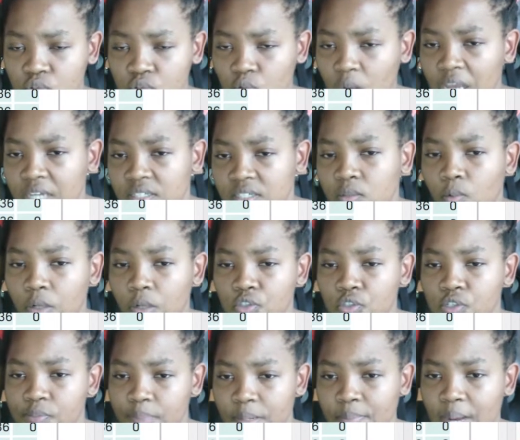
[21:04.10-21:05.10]
Do I actually want to
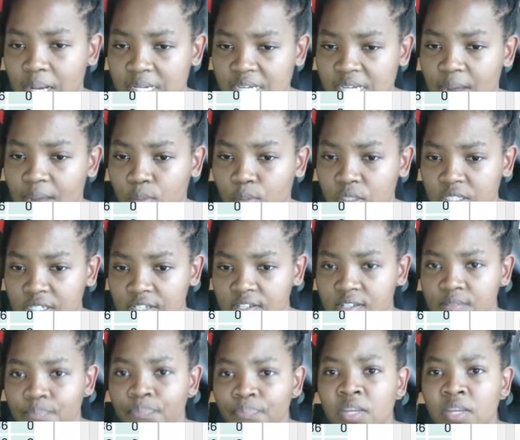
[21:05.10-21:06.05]
spend my time on this?